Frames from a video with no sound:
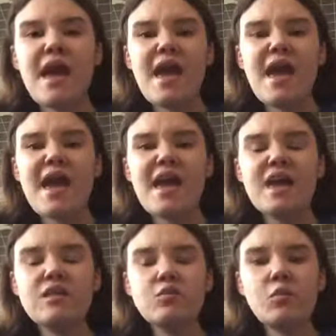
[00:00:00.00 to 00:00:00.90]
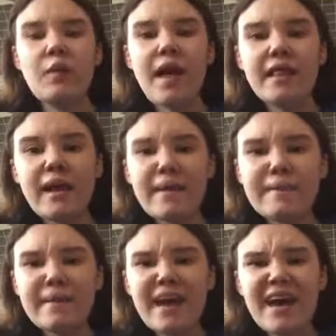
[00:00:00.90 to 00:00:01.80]
And, well,
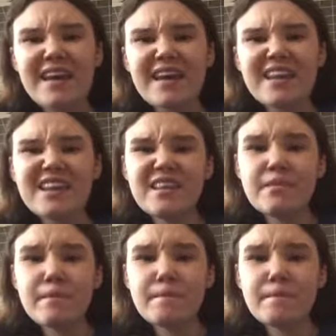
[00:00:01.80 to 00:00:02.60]
um, I guess,